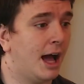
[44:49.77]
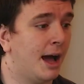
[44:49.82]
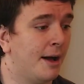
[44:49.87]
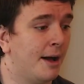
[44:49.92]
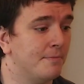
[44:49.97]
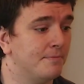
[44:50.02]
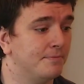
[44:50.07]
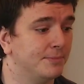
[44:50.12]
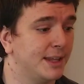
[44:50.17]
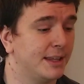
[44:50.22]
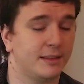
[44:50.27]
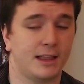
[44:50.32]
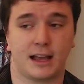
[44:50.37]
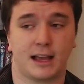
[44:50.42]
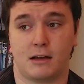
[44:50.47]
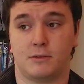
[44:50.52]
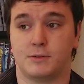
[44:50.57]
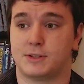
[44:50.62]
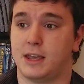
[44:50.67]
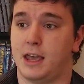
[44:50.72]

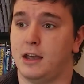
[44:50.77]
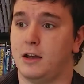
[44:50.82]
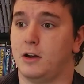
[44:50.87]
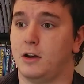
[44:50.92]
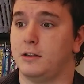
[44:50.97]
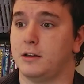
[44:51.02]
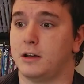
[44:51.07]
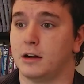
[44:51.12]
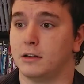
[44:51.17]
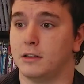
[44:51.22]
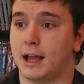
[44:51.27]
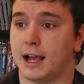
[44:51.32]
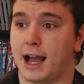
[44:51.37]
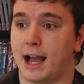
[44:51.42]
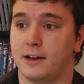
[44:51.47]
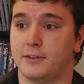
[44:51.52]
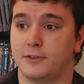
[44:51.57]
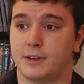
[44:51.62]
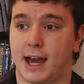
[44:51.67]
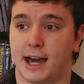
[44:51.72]
And like I was saying earlier,
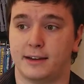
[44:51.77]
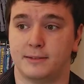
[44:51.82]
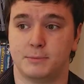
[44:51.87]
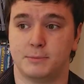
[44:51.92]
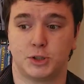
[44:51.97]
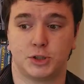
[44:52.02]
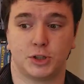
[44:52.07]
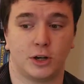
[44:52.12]
like I've kind